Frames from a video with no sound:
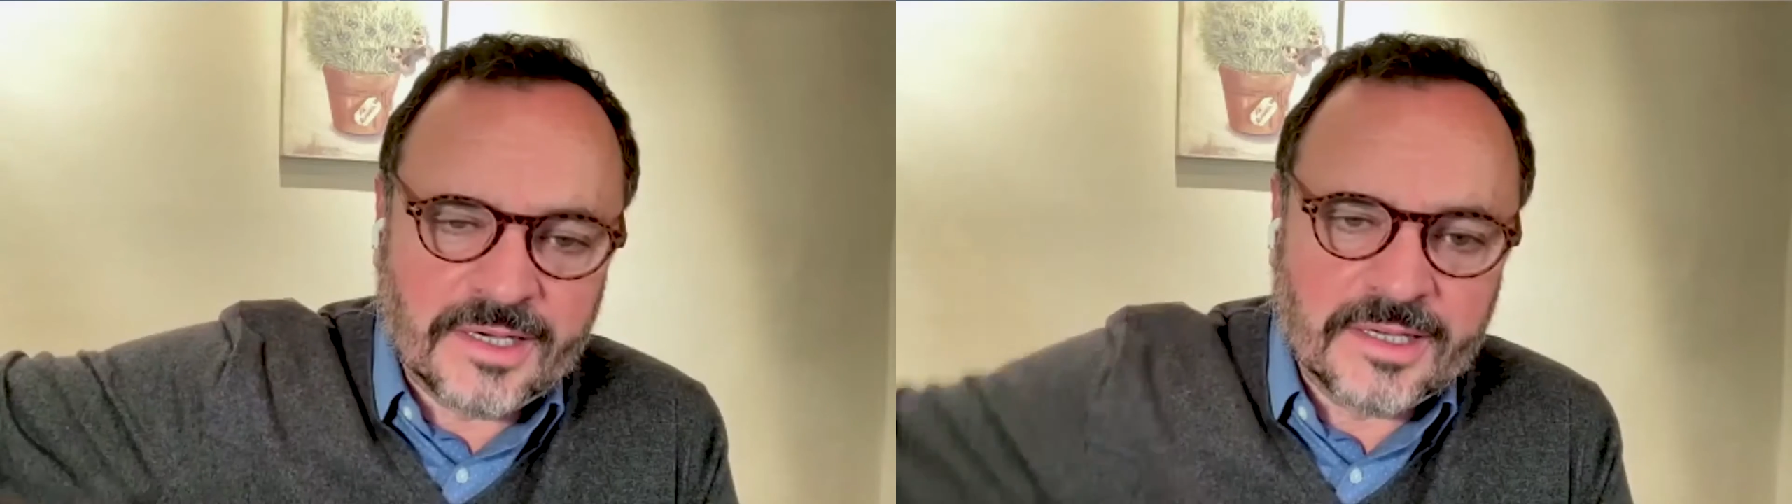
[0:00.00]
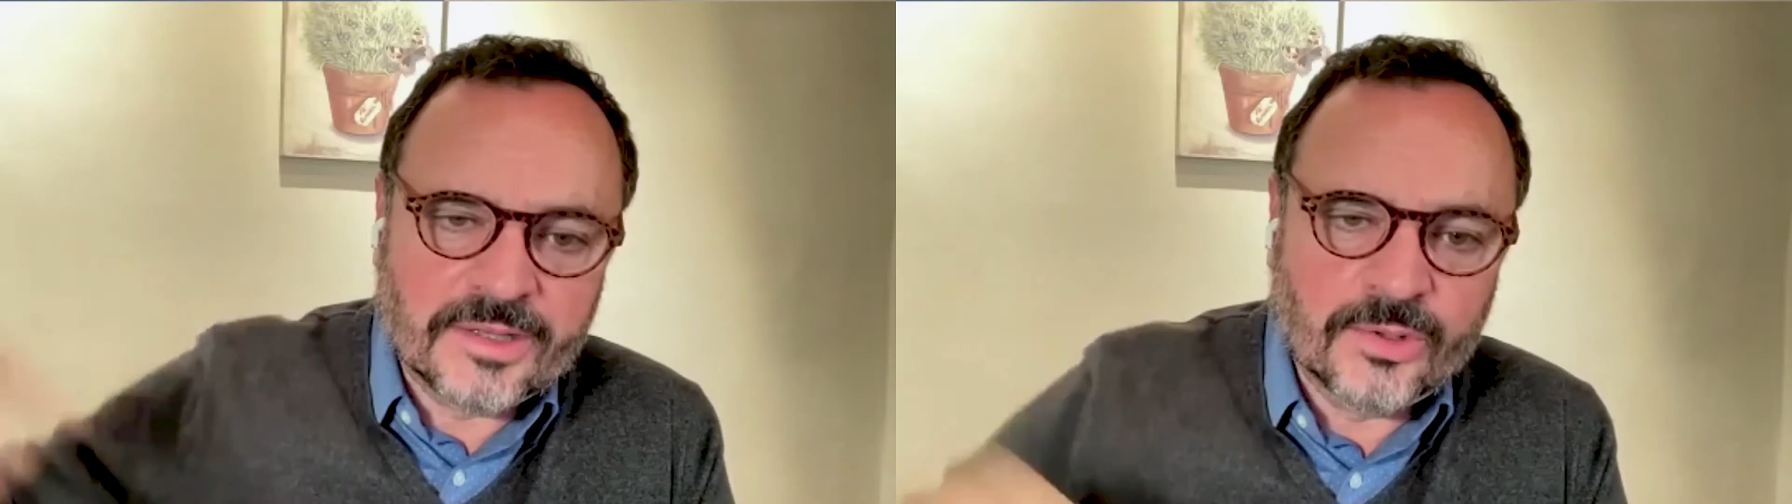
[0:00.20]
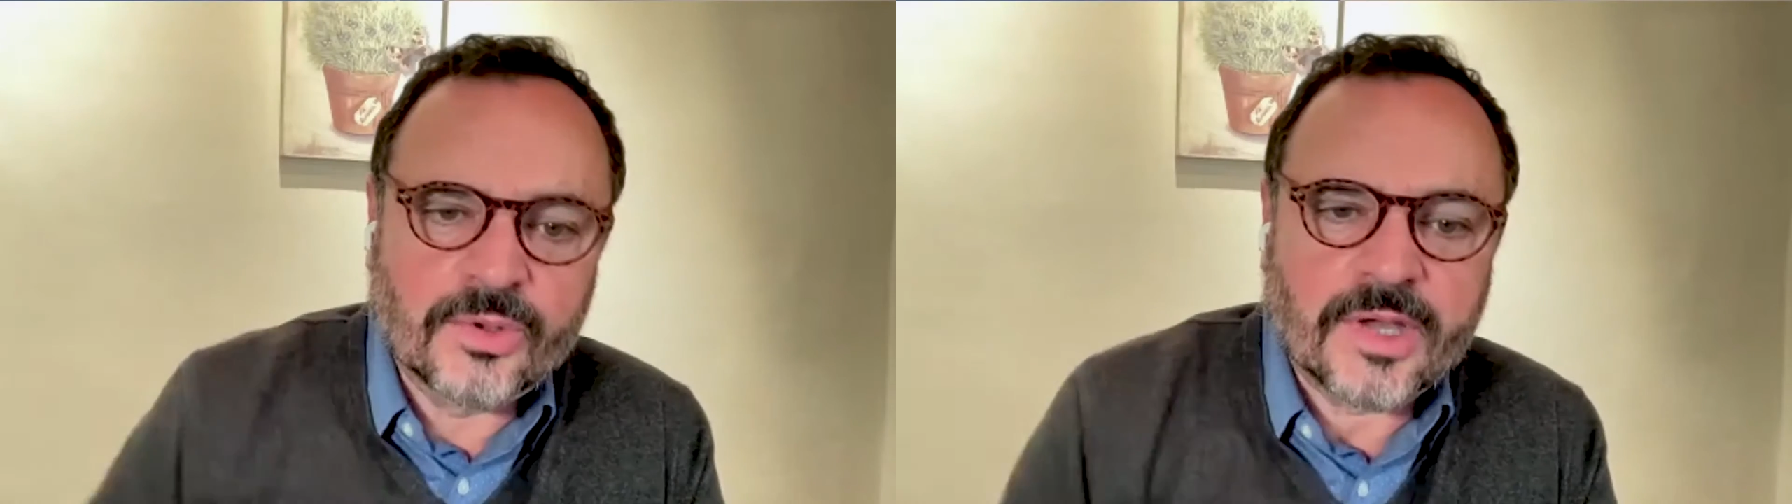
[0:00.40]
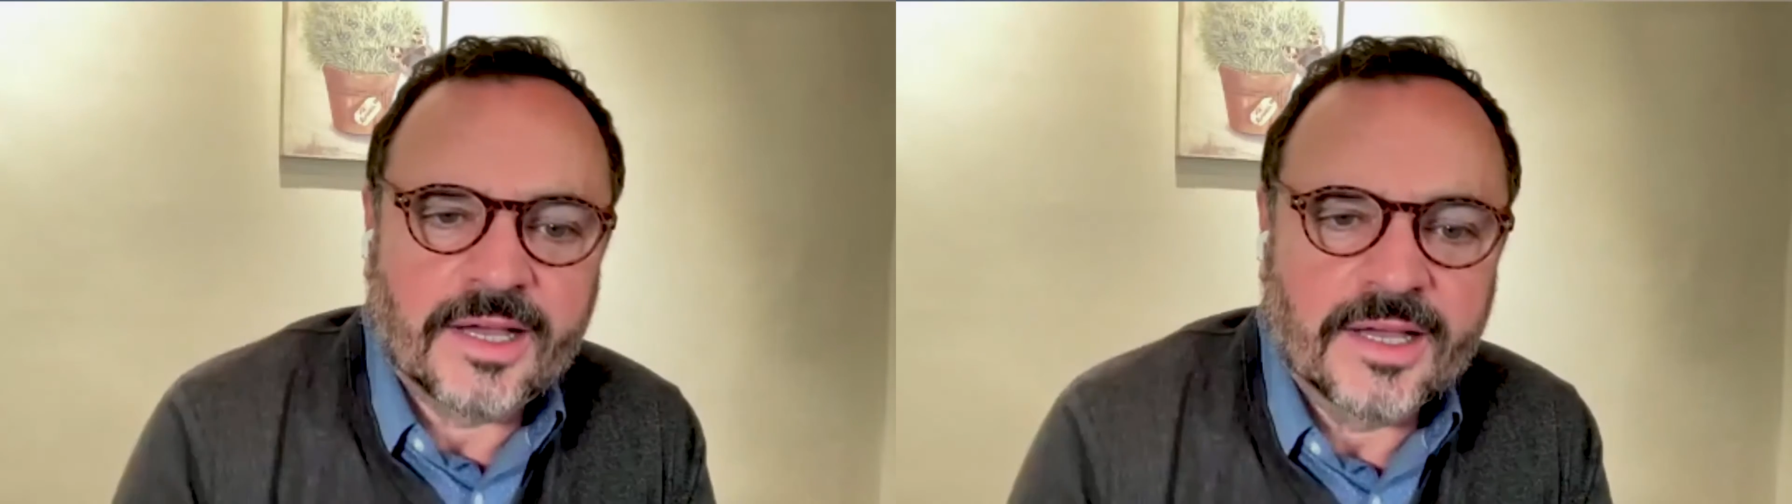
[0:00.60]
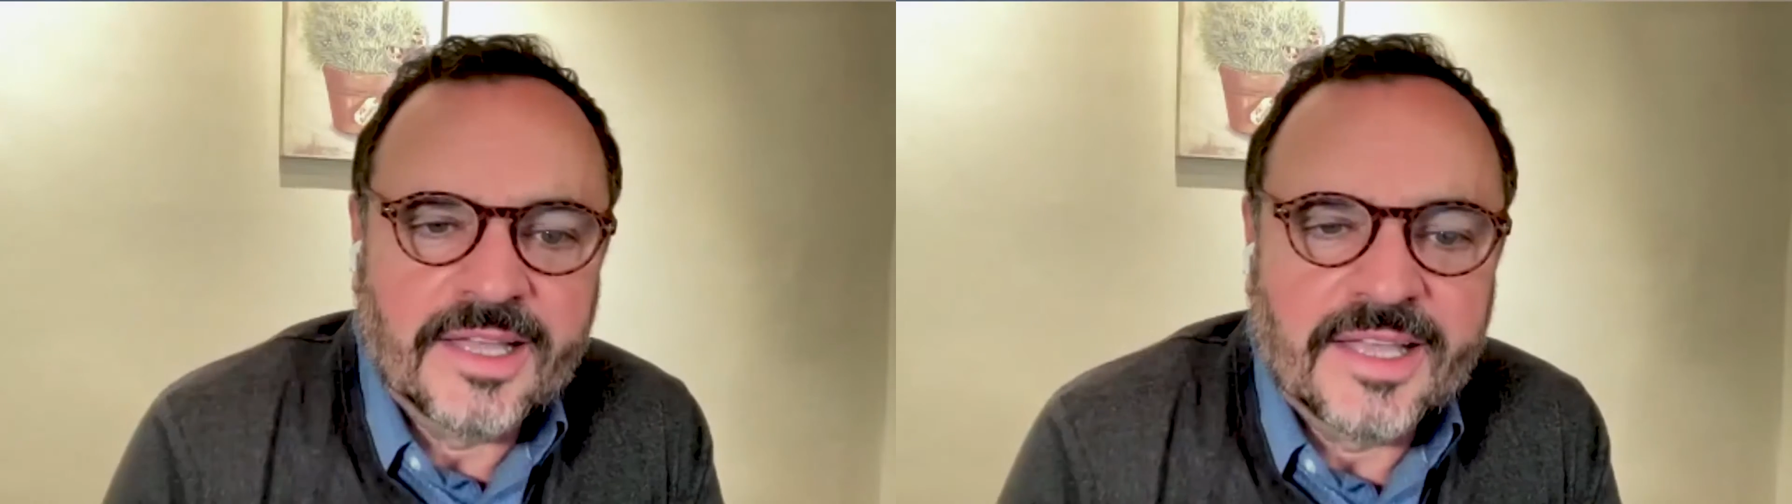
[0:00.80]
Lucca,
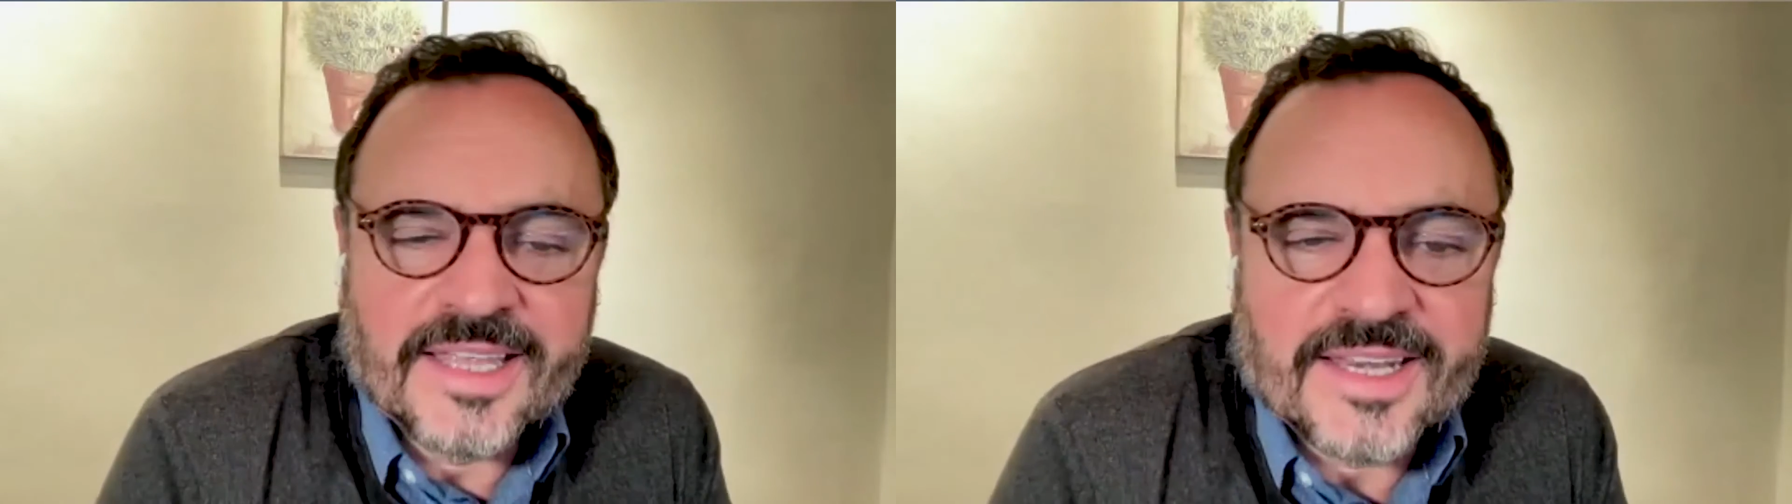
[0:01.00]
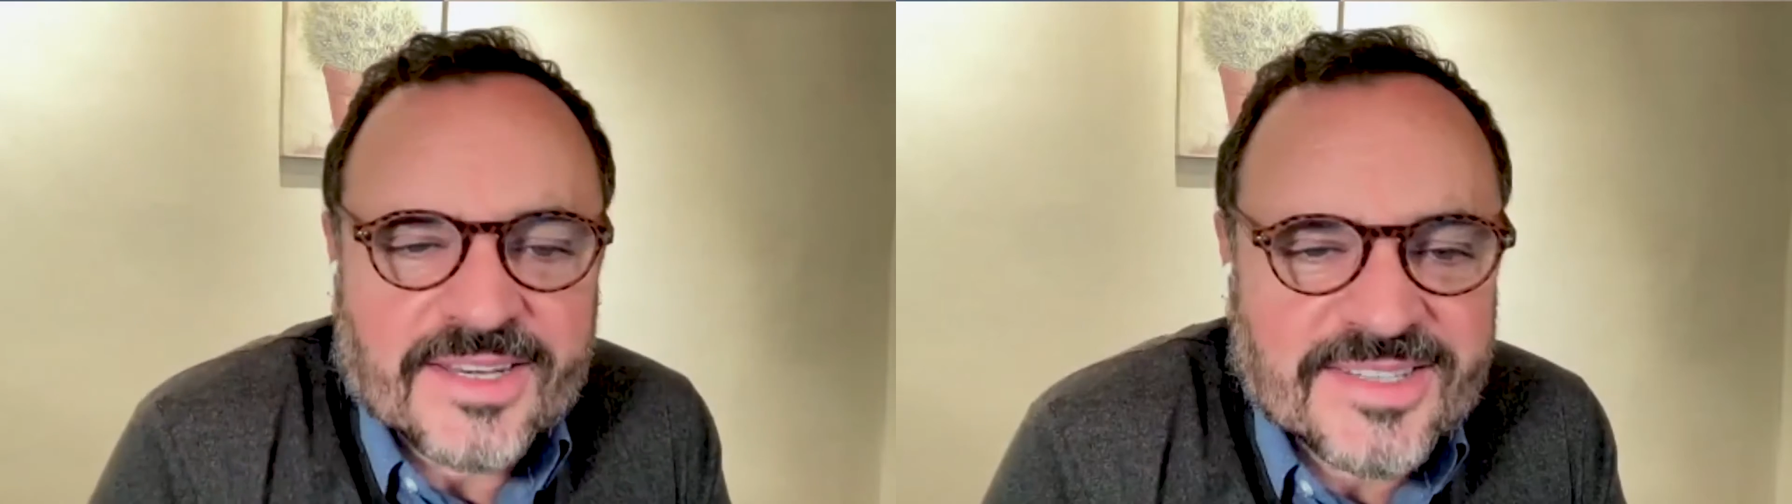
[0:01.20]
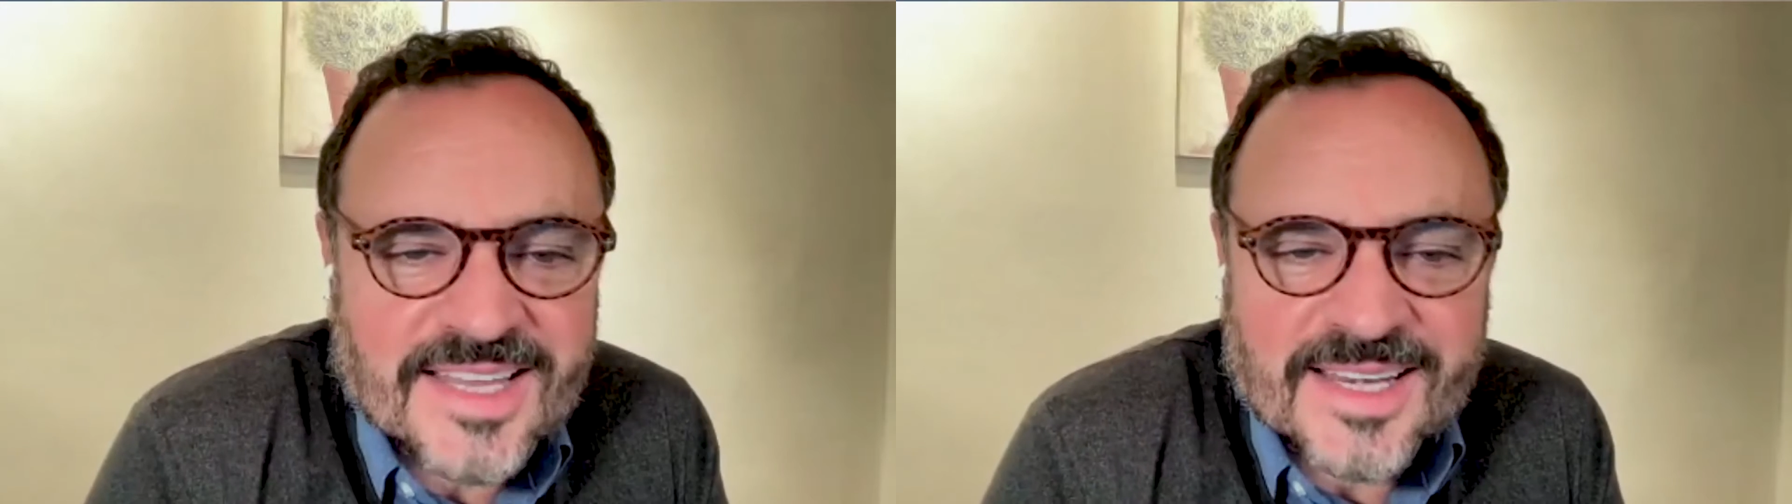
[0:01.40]
and I said,